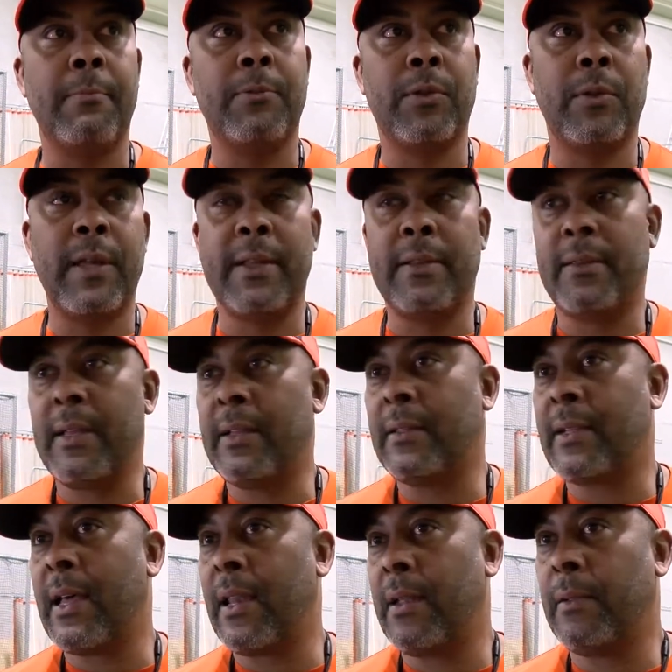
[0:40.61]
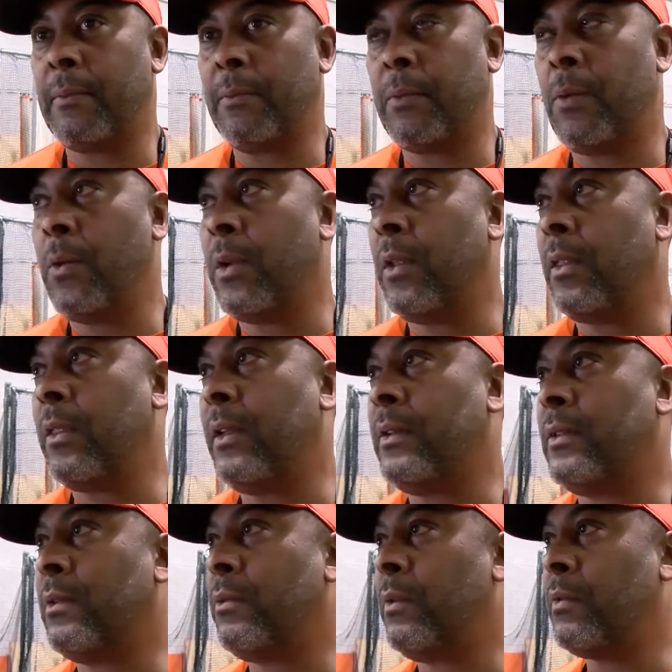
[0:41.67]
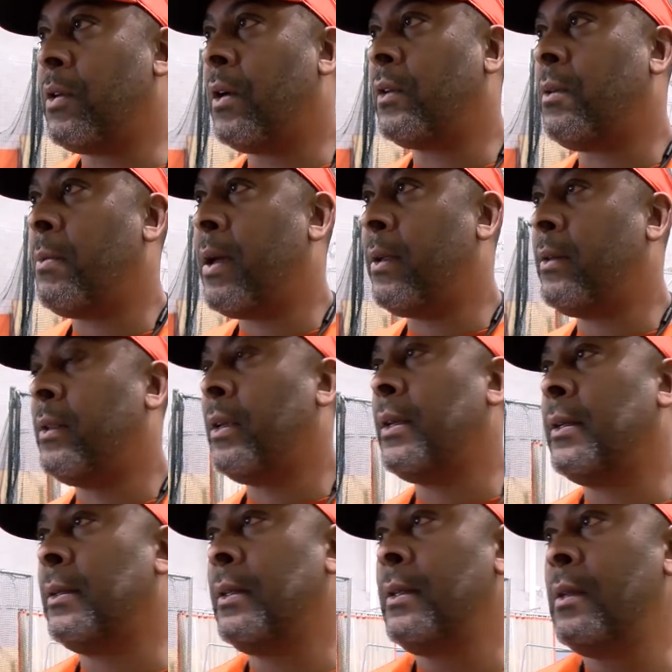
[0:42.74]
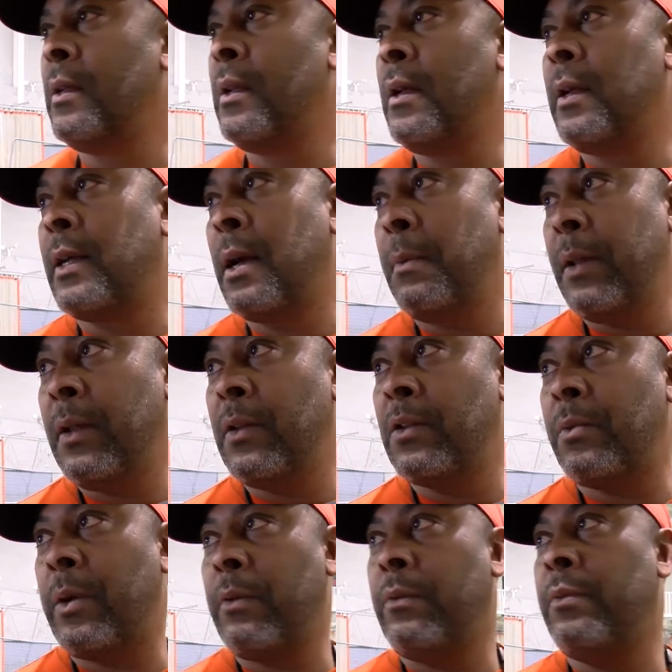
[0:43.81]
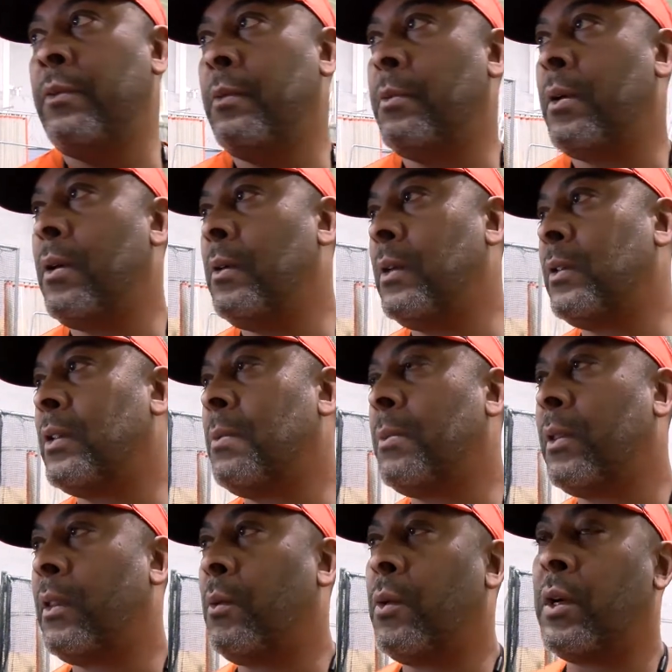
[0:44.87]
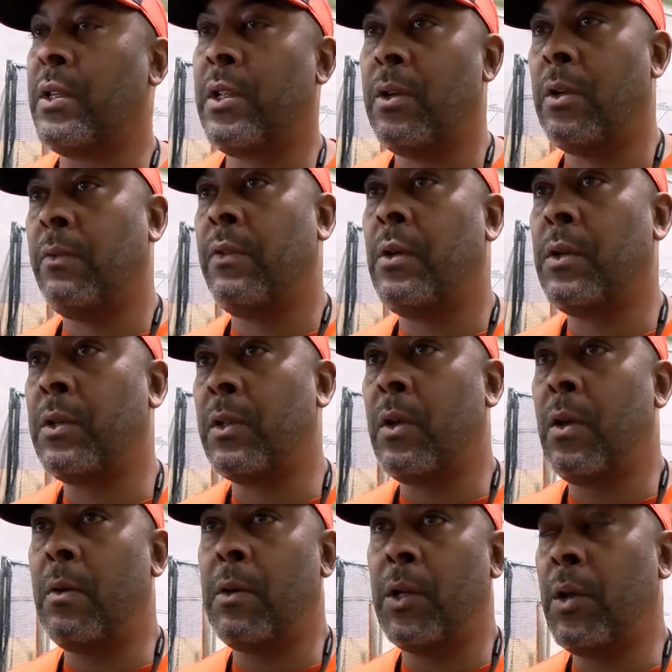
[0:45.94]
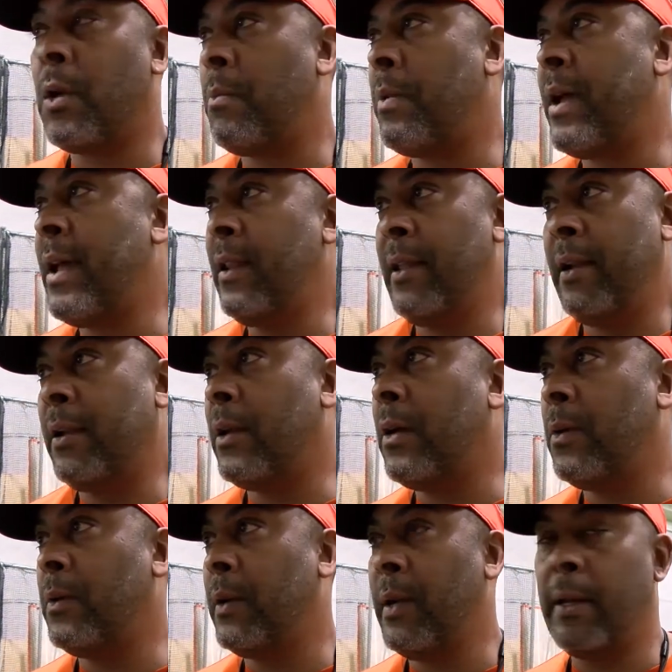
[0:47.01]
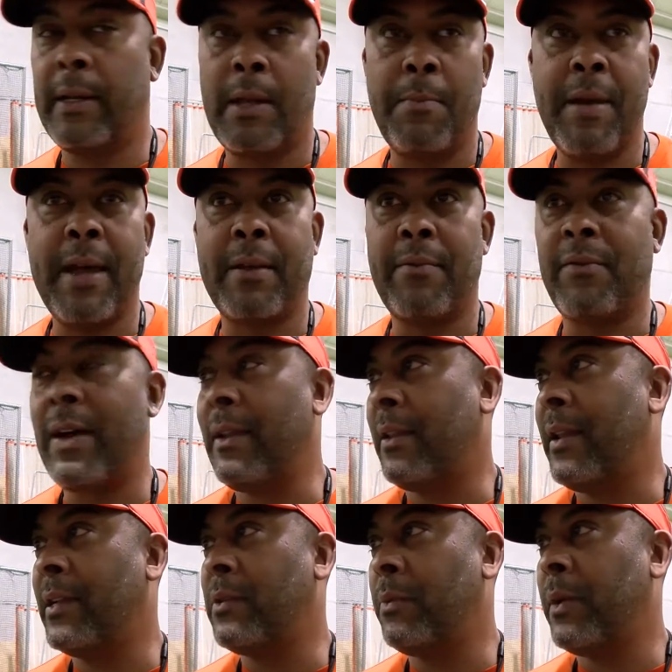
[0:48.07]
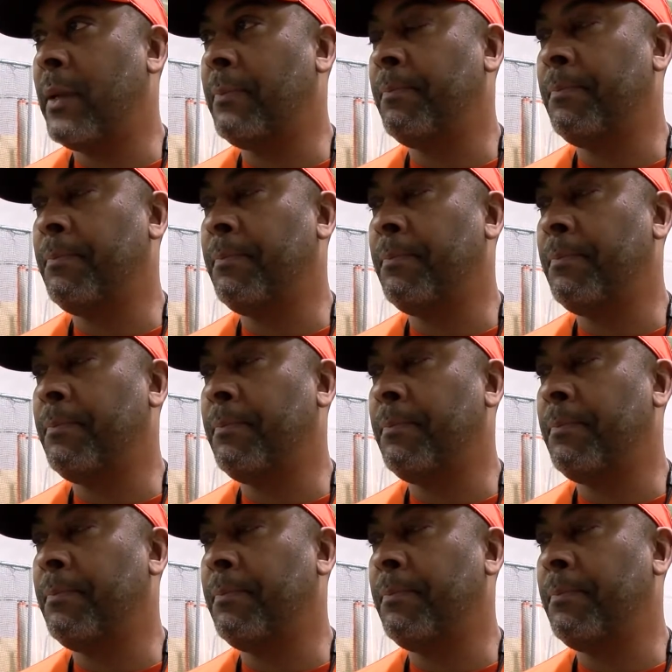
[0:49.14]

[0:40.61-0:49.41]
So that's kind of one of the things that we've talked about coming into spring football, and something that we'll continue to focus on. Good or bad, let it go and come back and fight the next play.